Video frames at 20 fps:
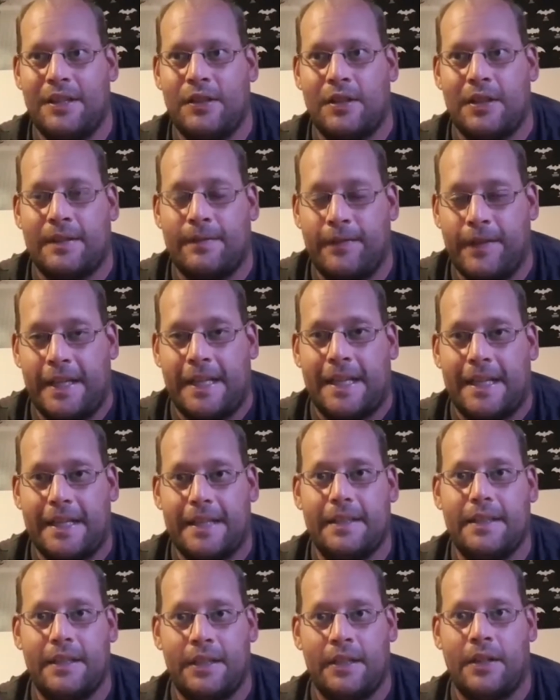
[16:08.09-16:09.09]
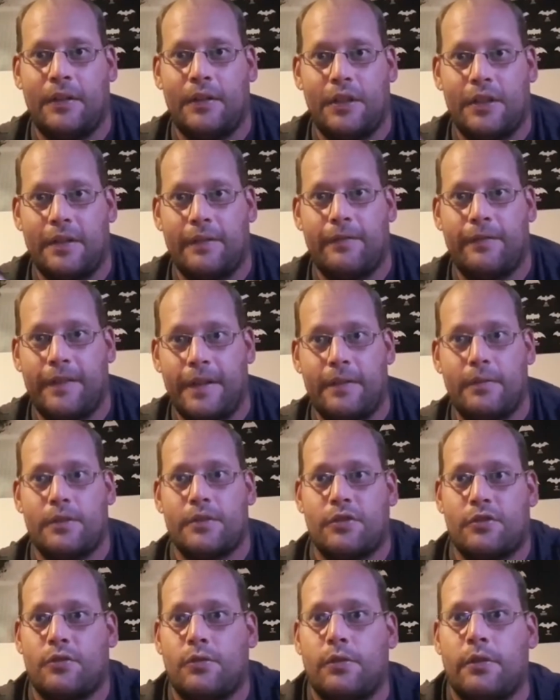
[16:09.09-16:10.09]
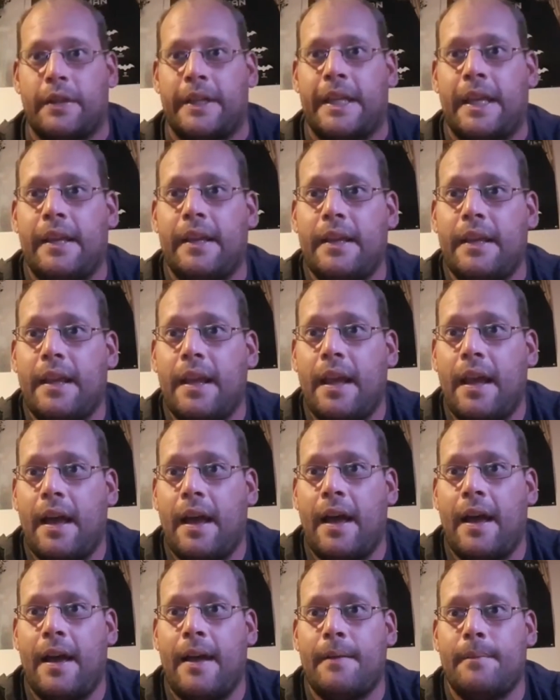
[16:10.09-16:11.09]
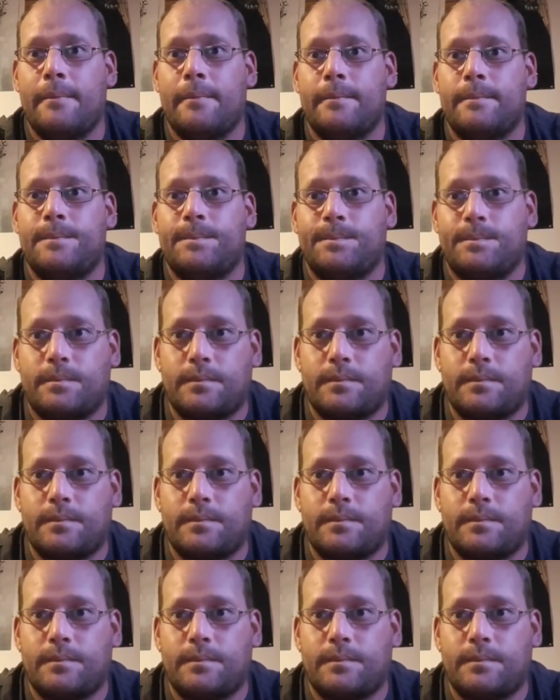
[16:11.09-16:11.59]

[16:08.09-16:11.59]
You could feel it, you know, you could feel the story. But